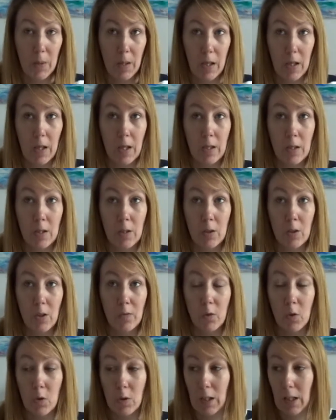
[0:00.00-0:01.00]
and
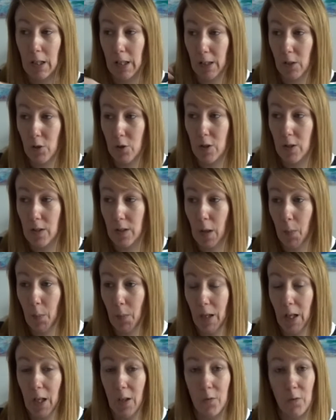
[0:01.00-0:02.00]
I've got collections
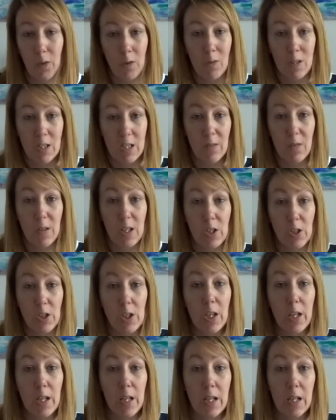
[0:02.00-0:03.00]
coming out for the rest of this
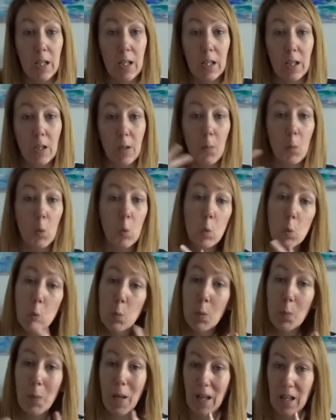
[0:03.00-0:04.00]
year and I'm all
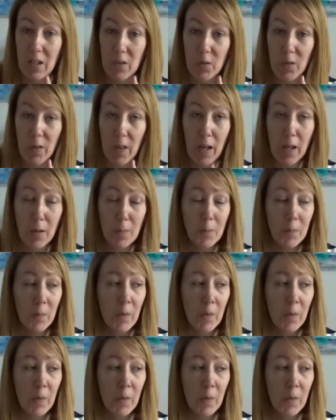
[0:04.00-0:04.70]
prepared for that.